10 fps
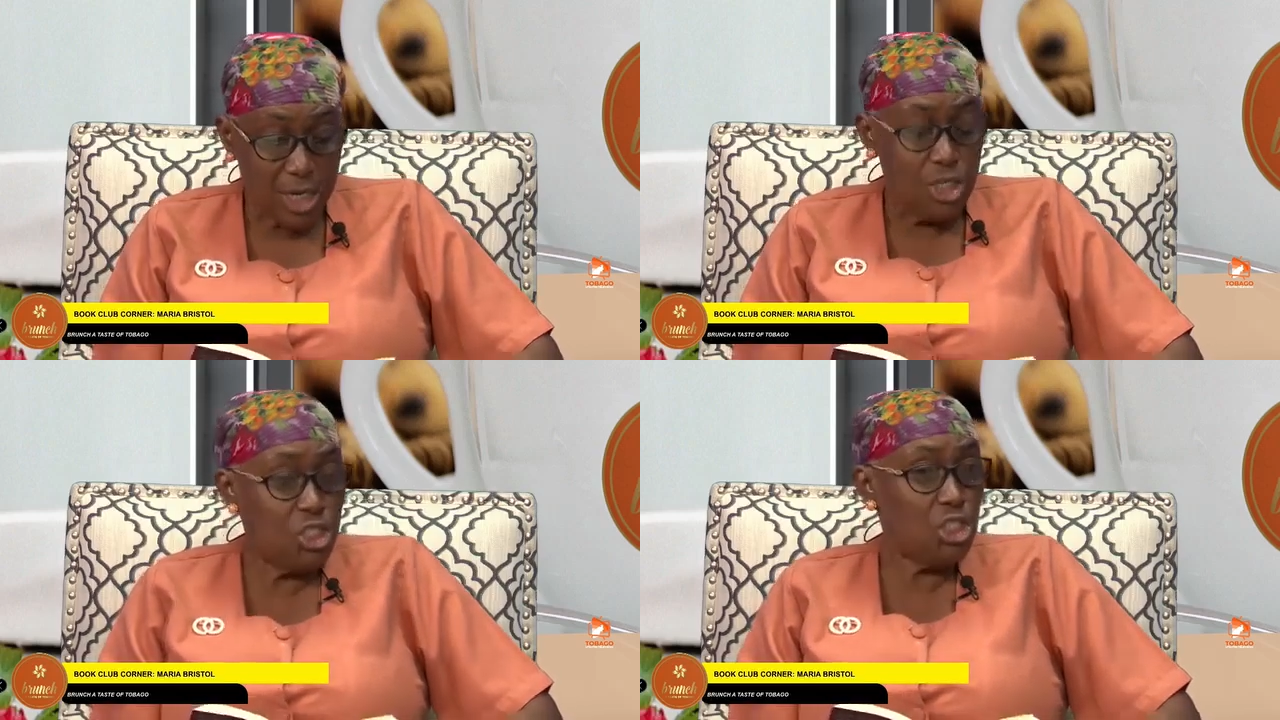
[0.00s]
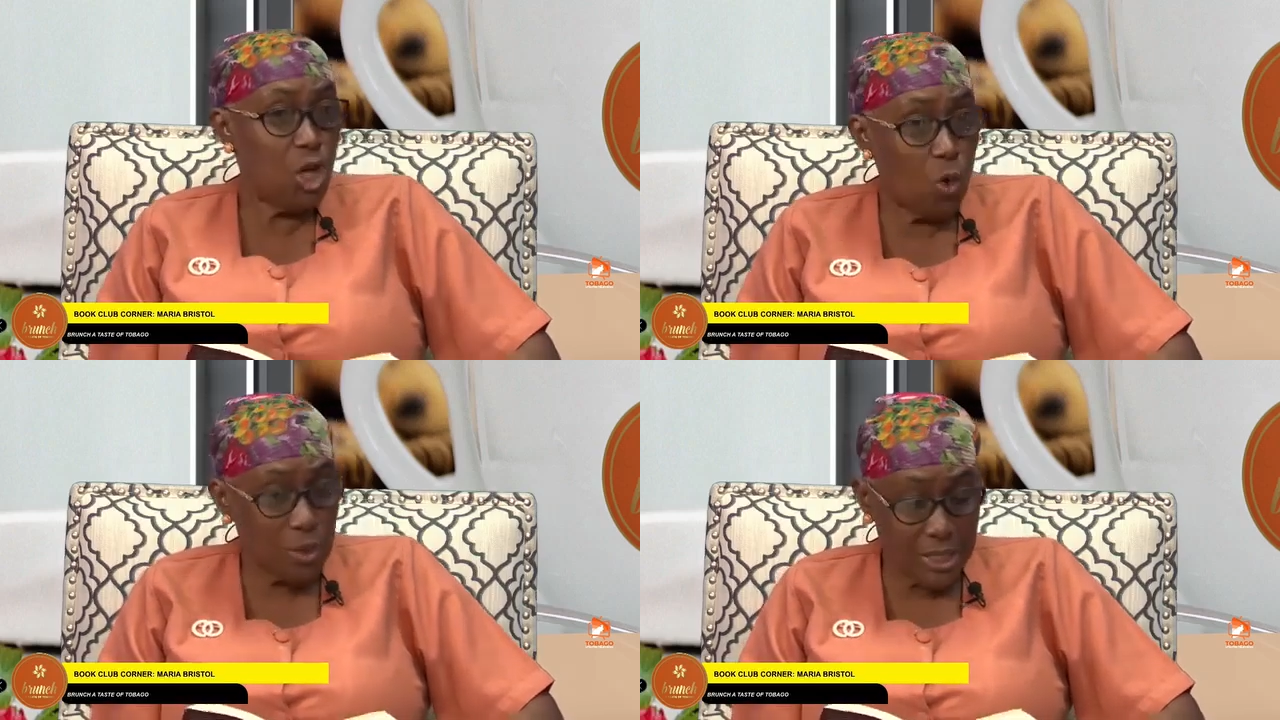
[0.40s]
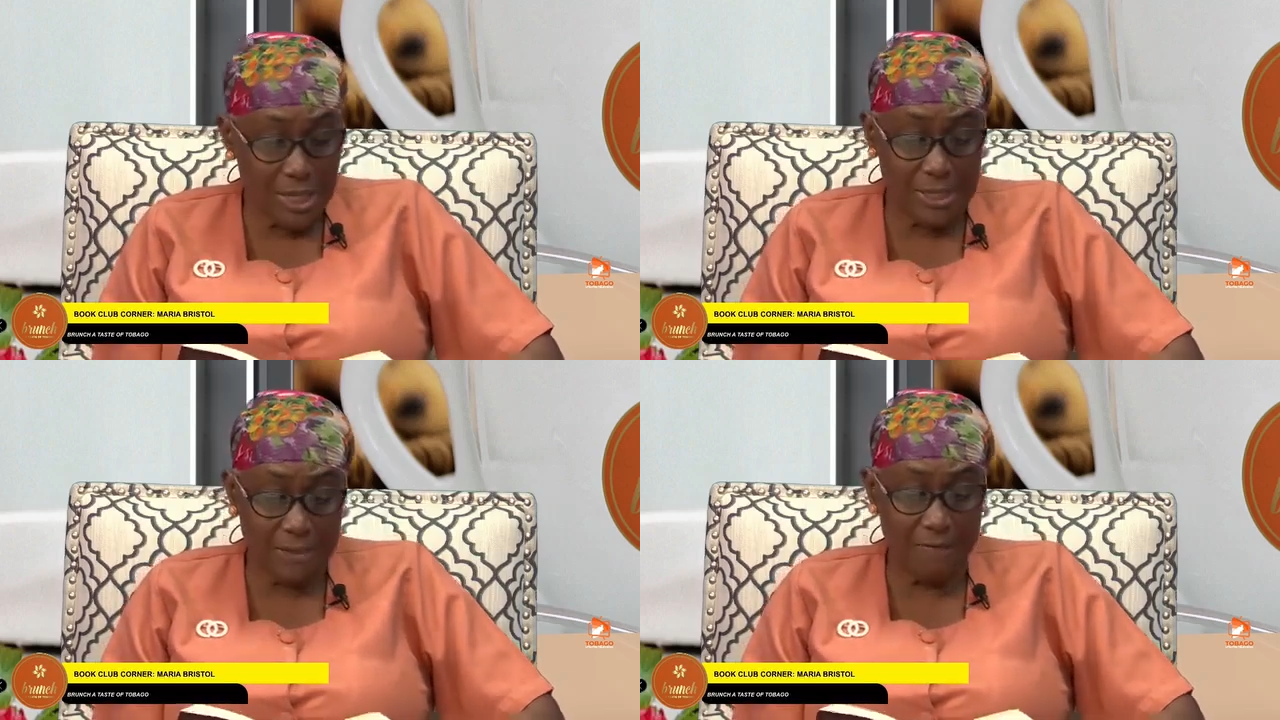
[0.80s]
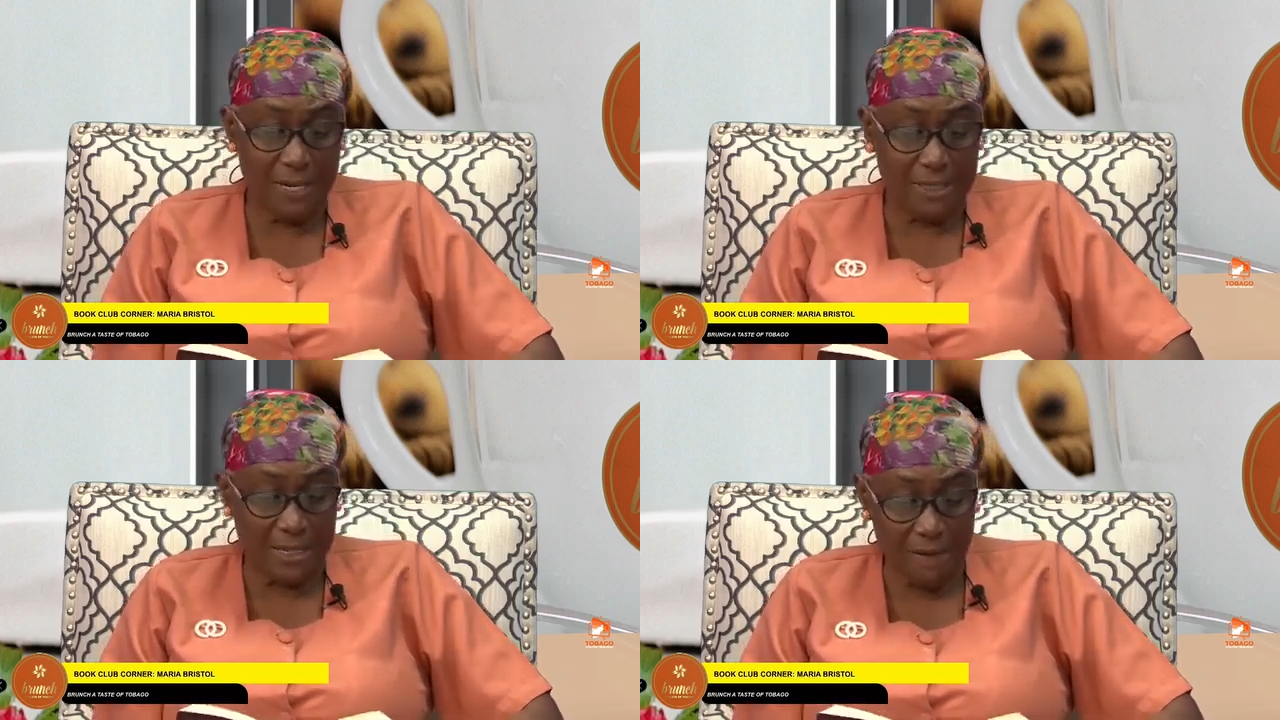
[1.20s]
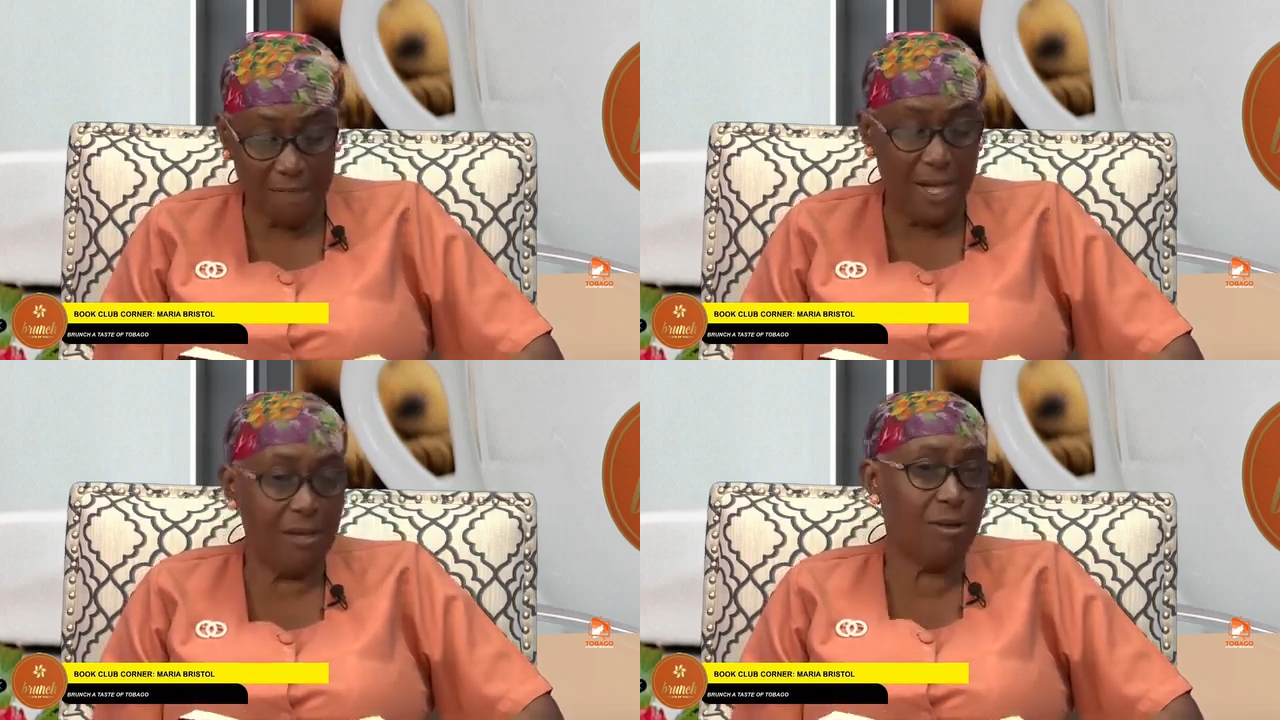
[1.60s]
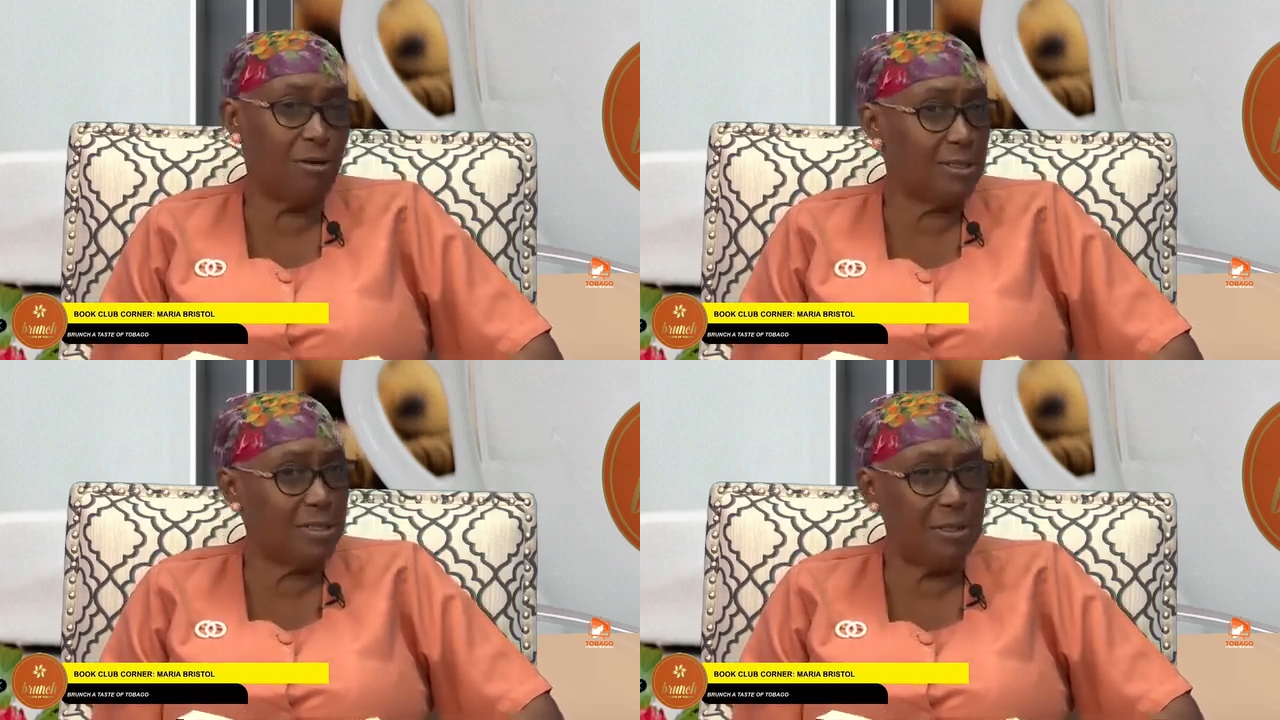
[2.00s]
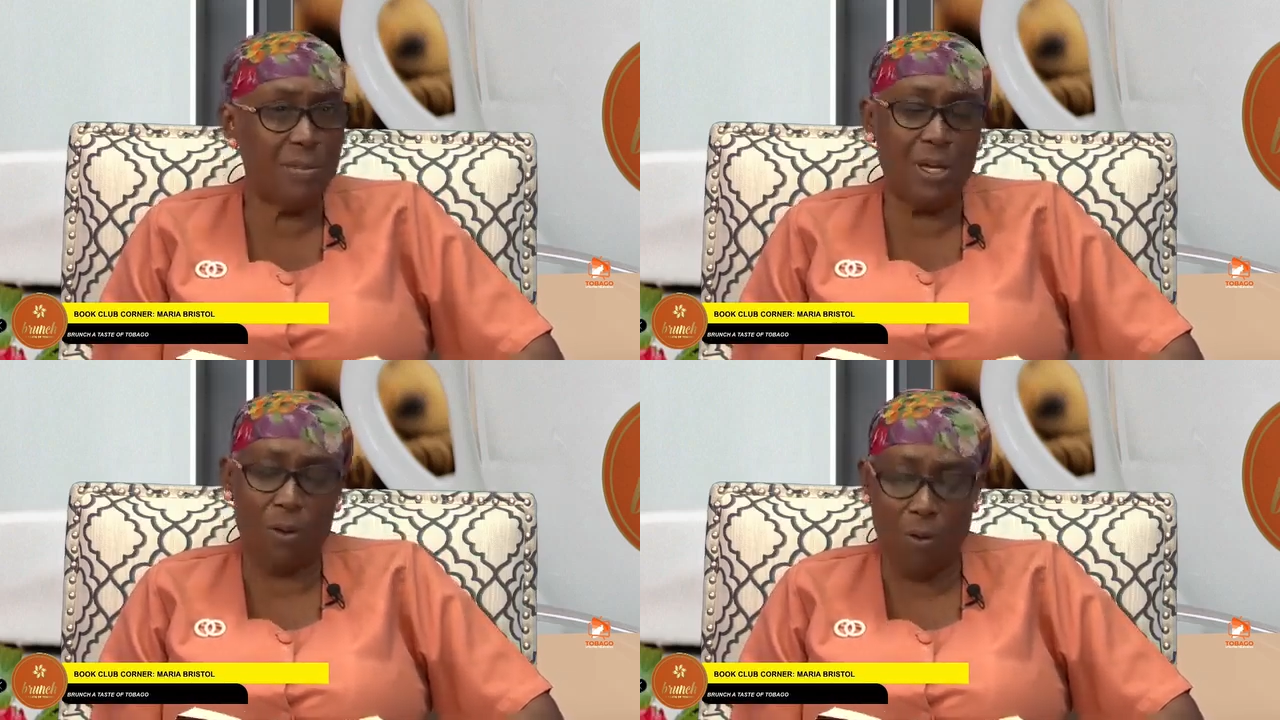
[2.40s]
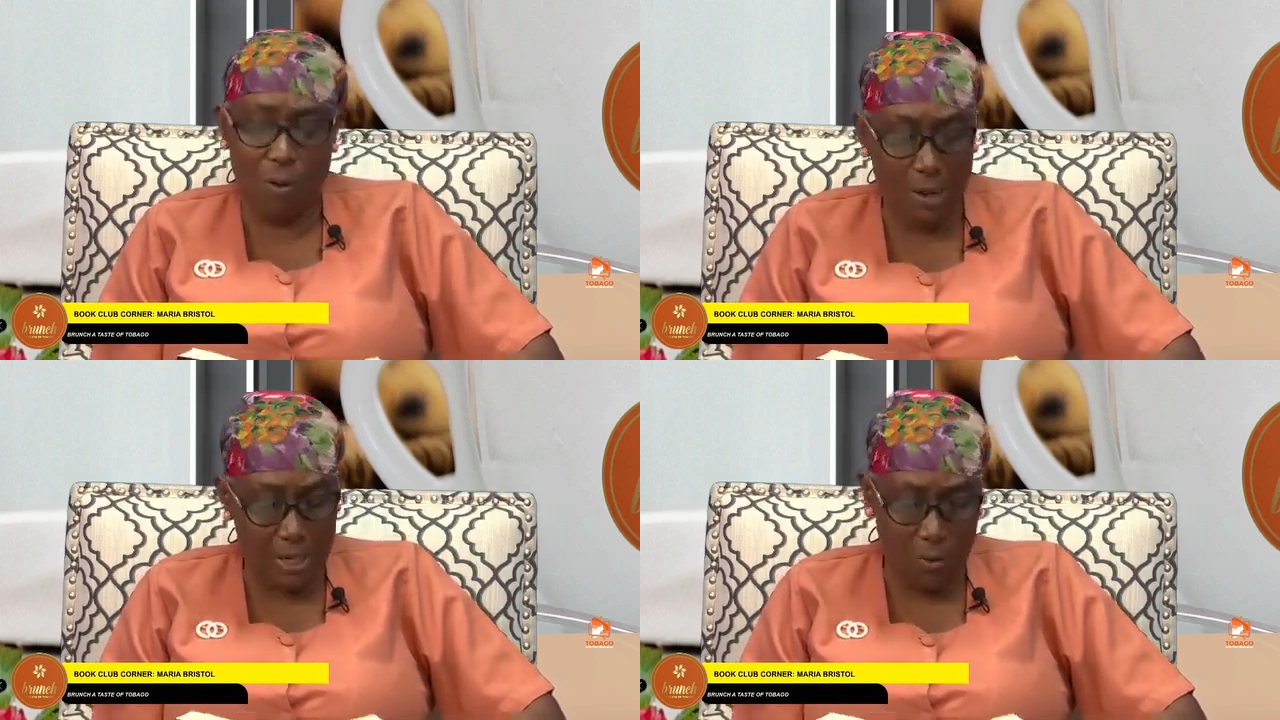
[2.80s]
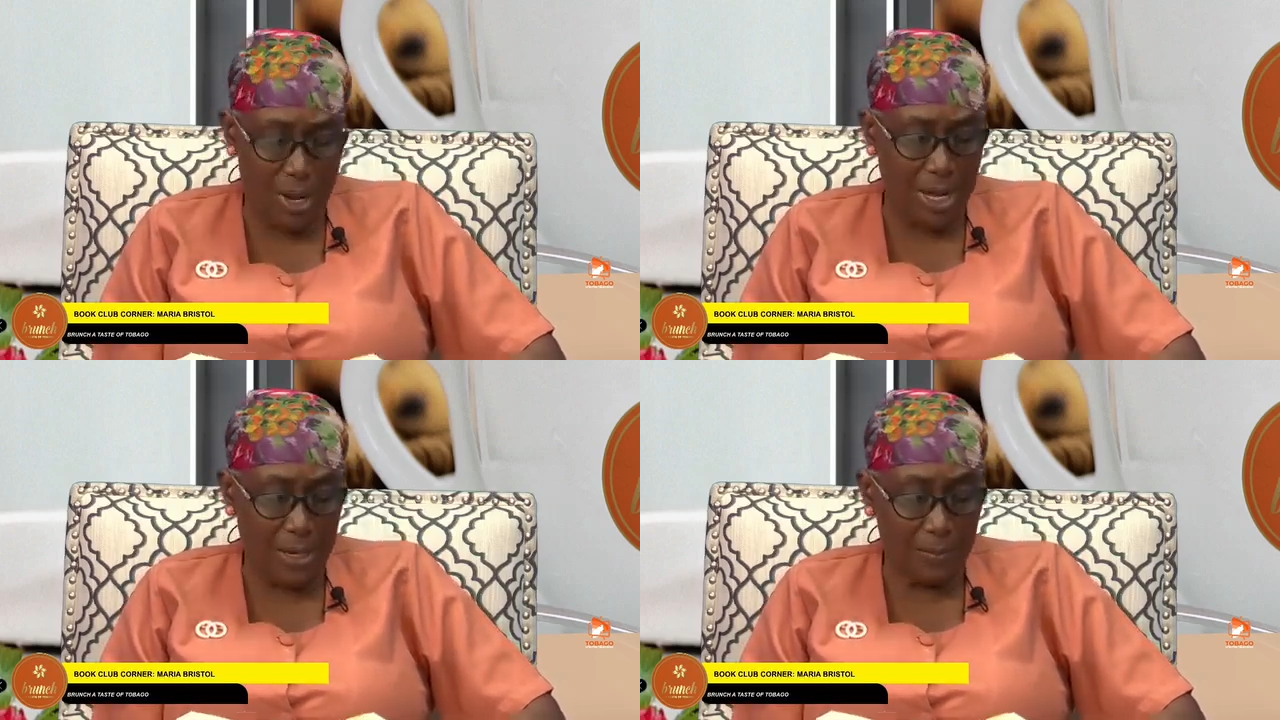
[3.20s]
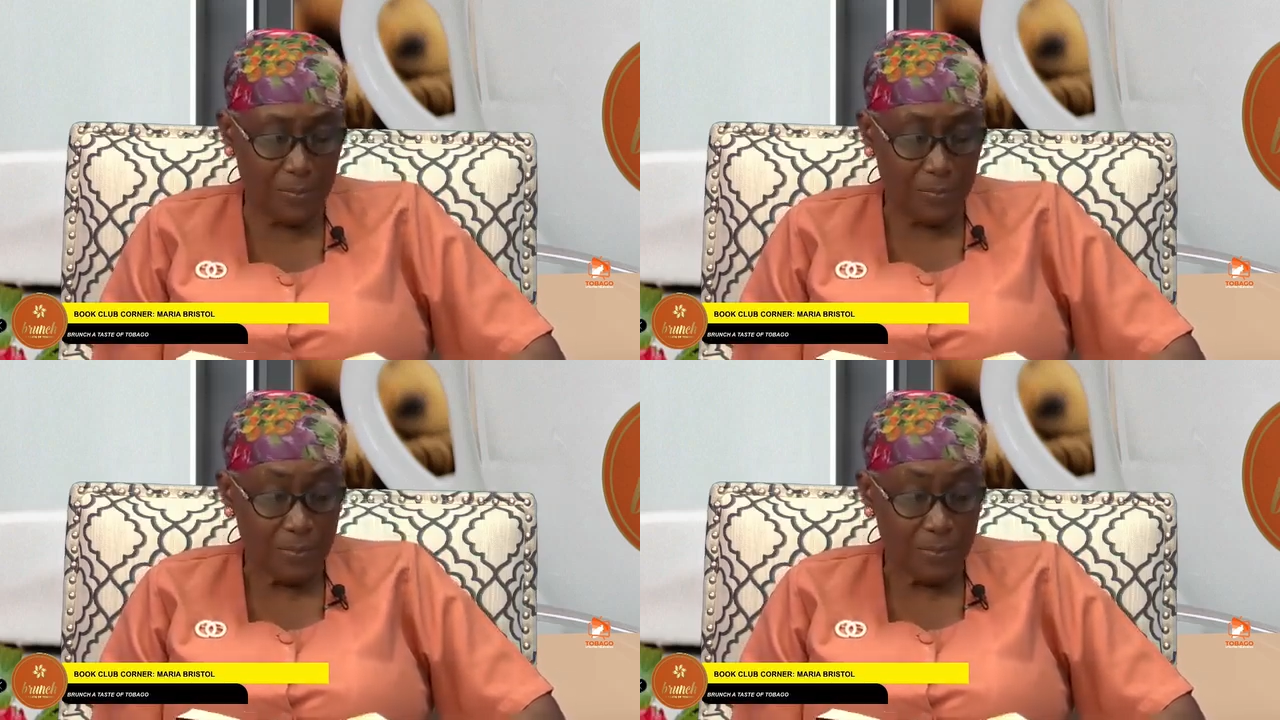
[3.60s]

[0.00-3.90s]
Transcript: shouting as if I'm deaf and cussing me all the while.